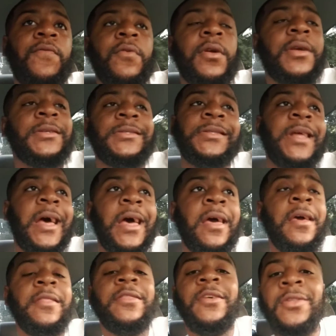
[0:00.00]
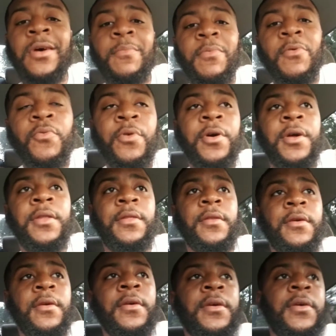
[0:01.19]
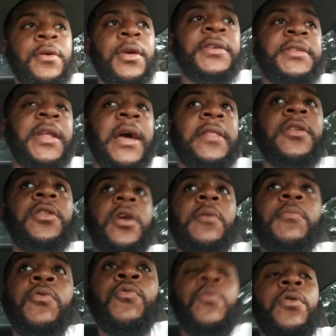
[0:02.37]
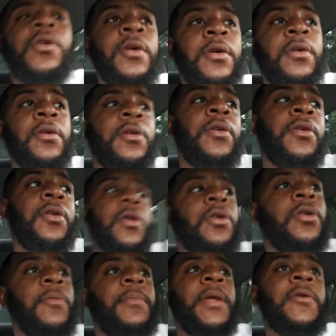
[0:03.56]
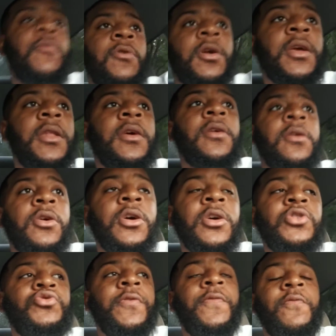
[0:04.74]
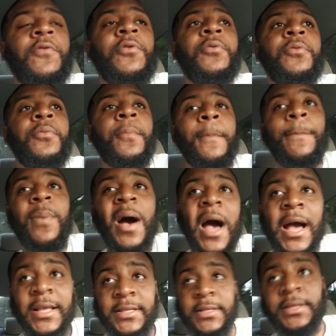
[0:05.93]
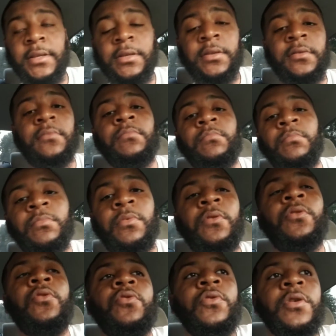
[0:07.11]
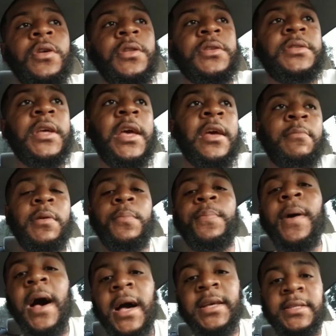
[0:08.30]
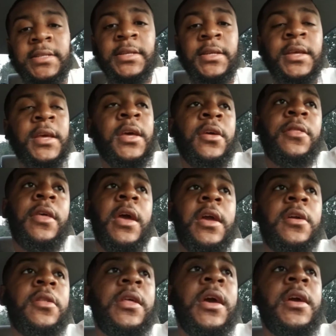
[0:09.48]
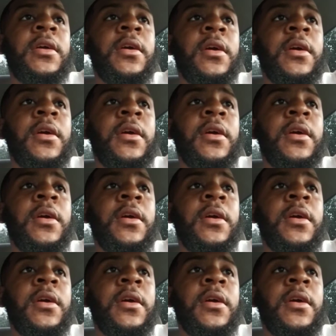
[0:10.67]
it's not the number one. It's not the number one network in the country for boxing. Do you understand me? Boxing. They